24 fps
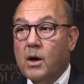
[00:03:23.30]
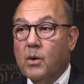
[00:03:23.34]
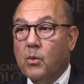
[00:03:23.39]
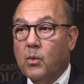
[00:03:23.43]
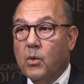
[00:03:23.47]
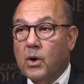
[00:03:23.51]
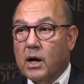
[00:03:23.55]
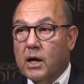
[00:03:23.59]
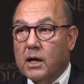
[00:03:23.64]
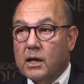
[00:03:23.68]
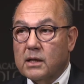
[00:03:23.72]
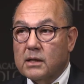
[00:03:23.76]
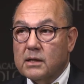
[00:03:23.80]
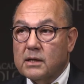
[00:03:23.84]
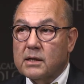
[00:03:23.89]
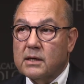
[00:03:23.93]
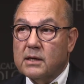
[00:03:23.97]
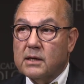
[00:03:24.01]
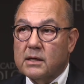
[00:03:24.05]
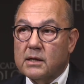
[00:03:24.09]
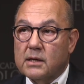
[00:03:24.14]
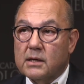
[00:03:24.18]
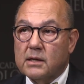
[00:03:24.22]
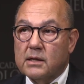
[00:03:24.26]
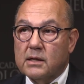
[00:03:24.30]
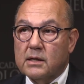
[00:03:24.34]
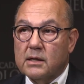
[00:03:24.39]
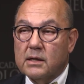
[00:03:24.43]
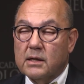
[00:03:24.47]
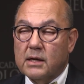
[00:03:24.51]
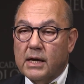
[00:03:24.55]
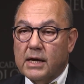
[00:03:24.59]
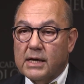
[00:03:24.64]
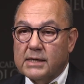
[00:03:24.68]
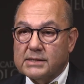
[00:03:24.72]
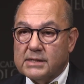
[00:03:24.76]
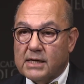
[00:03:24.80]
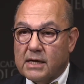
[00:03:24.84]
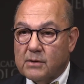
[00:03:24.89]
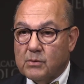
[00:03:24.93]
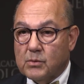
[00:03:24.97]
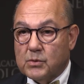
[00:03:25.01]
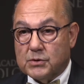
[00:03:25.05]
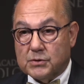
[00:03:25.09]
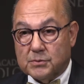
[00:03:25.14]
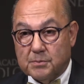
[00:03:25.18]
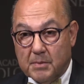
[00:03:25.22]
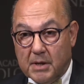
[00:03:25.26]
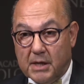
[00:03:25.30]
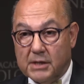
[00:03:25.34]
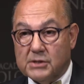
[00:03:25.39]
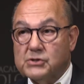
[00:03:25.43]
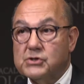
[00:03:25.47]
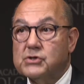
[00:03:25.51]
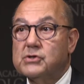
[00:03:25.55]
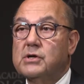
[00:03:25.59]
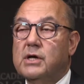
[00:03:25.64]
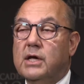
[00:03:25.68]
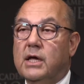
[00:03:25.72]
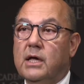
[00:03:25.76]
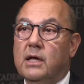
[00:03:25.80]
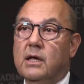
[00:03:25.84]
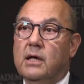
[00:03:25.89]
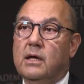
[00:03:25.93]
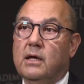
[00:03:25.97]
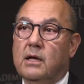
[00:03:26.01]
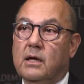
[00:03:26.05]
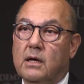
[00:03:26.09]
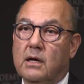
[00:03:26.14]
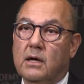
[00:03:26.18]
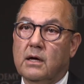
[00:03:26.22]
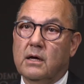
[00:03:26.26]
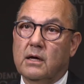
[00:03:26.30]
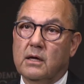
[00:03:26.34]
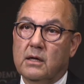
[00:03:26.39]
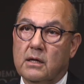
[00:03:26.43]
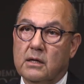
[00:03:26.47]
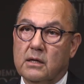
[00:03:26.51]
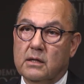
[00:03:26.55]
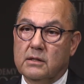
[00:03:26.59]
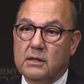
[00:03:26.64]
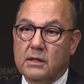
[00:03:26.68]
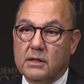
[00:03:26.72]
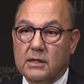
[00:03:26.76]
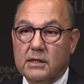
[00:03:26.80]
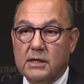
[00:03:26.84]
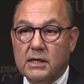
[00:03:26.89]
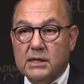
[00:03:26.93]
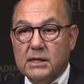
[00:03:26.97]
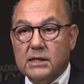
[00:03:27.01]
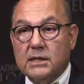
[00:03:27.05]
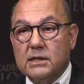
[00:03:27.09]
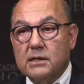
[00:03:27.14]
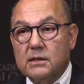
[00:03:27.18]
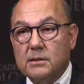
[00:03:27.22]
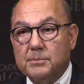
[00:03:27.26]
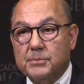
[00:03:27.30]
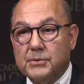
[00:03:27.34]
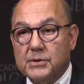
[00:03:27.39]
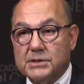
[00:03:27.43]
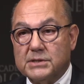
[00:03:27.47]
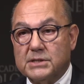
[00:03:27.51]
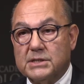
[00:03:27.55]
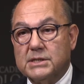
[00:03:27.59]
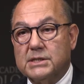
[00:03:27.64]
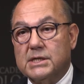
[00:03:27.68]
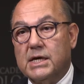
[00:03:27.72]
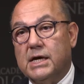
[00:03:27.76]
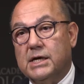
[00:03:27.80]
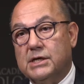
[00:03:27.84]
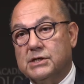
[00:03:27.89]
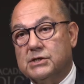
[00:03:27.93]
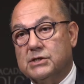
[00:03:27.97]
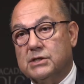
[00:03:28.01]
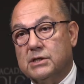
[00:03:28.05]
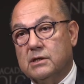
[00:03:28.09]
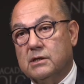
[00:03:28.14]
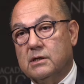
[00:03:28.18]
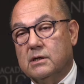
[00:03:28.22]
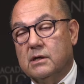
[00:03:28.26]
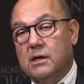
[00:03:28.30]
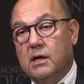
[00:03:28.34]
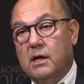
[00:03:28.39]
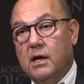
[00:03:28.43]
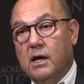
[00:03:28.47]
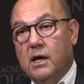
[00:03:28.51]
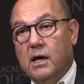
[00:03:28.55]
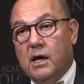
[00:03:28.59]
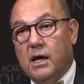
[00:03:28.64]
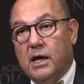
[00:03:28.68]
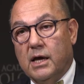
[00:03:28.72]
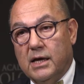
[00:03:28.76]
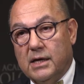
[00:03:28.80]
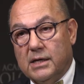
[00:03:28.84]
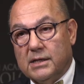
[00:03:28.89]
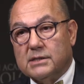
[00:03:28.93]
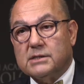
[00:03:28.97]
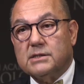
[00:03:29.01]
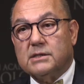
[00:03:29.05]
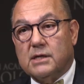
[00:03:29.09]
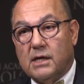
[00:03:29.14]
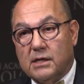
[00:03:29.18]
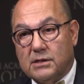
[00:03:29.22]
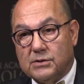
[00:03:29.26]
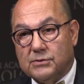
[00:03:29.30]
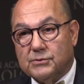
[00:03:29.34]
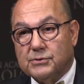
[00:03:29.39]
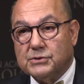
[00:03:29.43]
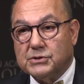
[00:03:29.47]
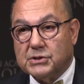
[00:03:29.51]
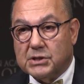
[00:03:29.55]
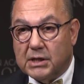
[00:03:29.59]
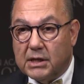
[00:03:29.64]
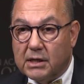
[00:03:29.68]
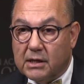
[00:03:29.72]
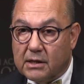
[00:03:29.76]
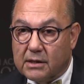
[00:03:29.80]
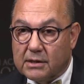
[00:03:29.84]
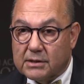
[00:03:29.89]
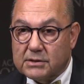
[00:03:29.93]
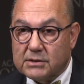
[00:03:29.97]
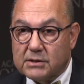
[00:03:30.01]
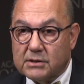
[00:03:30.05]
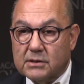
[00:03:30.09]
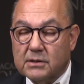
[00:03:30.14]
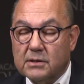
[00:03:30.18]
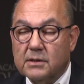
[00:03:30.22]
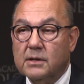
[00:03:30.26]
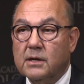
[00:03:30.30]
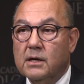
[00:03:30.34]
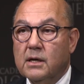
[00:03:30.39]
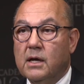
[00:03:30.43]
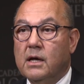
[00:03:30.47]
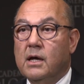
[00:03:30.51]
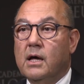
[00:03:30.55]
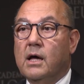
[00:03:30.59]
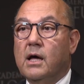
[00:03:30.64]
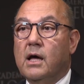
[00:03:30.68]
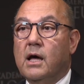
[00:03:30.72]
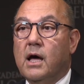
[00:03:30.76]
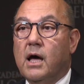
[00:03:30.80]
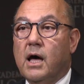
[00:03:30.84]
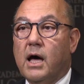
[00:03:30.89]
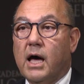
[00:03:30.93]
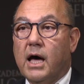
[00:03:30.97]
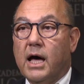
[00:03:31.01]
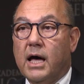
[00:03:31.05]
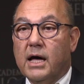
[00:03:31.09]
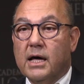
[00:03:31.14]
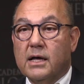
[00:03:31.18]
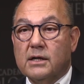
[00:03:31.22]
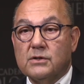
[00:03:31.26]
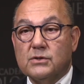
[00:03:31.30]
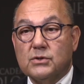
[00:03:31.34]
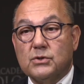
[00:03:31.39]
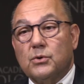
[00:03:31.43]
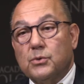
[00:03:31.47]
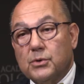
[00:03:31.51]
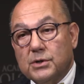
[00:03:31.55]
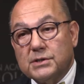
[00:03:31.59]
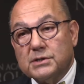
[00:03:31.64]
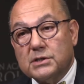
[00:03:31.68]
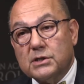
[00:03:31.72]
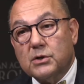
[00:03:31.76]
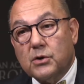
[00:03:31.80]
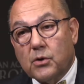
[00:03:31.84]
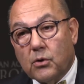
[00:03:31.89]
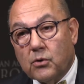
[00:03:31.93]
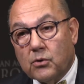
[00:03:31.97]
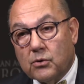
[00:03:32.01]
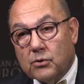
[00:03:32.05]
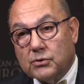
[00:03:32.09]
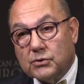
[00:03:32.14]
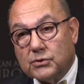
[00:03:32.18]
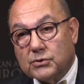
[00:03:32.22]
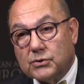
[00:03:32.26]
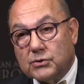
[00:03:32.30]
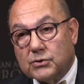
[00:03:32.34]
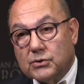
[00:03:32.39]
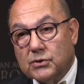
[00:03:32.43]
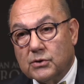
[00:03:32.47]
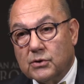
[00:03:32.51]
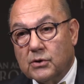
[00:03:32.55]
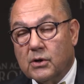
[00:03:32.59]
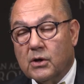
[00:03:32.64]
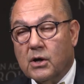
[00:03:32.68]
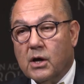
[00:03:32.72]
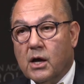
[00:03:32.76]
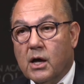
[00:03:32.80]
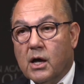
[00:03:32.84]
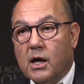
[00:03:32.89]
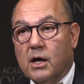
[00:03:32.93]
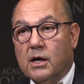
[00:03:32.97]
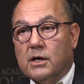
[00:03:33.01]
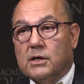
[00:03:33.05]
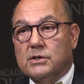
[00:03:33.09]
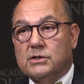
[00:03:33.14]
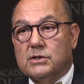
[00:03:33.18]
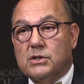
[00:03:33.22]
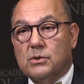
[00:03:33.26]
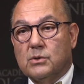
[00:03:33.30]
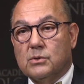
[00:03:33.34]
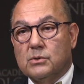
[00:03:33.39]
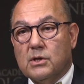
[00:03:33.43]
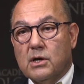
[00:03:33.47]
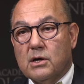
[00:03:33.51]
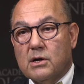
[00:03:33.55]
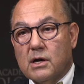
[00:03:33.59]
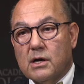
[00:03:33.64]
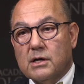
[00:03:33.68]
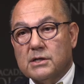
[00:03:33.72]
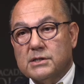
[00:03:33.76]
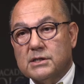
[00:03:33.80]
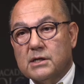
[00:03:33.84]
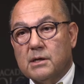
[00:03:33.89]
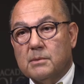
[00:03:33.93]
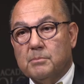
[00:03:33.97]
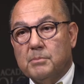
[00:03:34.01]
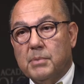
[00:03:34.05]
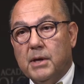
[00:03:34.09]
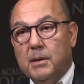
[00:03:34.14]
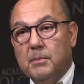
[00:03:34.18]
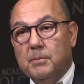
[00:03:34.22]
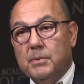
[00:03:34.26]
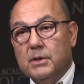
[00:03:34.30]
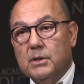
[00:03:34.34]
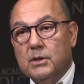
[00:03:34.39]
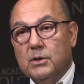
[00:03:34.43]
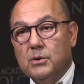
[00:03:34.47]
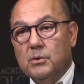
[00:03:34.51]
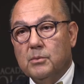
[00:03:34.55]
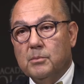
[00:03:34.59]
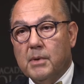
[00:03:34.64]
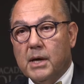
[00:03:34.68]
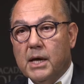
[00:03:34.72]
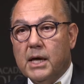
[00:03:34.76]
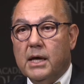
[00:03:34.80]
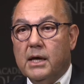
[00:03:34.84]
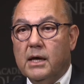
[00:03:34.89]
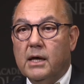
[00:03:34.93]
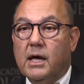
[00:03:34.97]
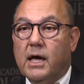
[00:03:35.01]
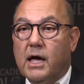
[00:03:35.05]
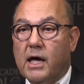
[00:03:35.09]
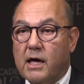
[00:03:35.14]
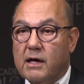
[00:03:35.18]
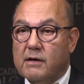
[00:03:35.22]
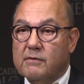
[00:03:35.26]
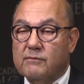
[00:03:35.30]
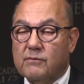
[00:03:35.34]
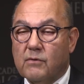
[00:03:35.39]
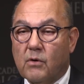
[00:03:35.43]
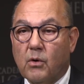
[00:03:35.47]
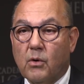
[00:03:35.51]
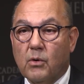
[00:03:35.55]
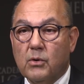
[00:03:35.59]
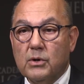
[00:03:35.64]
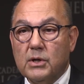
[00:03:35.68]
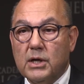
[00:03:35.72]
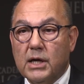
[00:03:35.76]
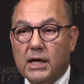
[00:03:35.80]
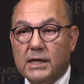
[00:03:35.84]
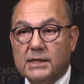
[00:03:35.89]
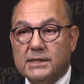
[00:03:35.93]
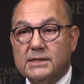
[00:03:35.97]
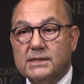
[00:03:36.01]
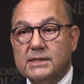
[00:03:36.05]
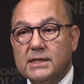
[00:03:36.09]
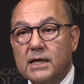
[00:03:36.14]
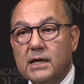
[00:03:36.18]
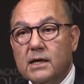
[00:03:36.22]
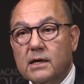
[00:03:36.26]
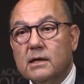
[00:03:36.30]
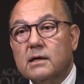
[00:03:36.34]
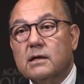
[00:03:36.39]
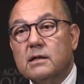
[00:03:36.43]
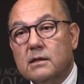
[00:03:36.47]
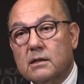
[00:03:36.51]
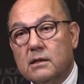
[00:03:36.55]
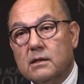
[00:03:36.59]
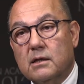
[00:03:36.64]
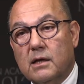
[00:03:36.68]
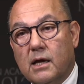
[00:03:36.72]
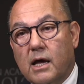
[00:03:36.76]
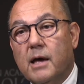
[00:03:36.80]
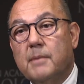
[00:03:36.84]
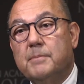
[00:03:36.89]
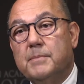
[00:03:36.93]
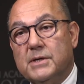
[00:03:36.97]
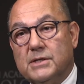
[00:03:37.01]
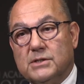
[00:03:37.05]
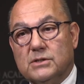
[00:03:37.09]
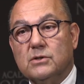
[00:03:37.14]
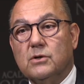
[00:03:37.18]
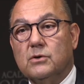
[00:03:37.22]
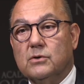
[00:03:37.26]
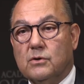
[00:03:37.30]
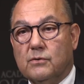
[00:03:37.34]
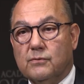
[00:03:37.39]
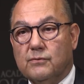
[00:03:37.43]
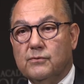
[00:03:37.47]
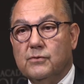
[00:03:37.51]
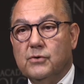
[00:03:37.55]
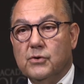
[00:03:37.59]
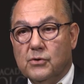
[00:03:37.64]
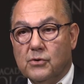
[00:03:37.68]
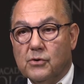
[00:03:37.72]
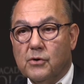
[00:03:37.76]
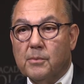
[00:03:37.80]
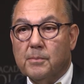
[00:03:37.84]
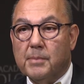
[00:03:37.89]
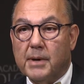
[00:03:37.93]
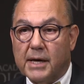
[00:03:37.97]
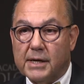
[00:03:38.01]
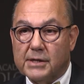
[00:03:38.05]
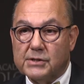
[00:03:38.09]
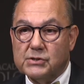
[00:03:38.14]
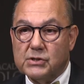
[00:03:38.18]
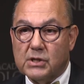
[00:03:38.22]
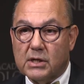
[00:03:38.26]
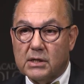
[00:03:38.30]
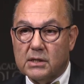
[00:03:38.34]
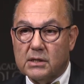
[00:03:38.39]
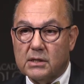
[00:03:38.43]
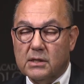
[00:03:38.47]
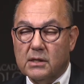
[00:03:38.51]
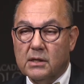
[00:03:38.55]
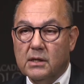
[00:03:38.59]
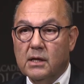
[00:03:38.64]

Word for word: Well, uh, as I was mentioning, uh, the clinical presentation is heterogeneous, and so is the course. So there are some people who may have only a single episode of neuro-Behçet.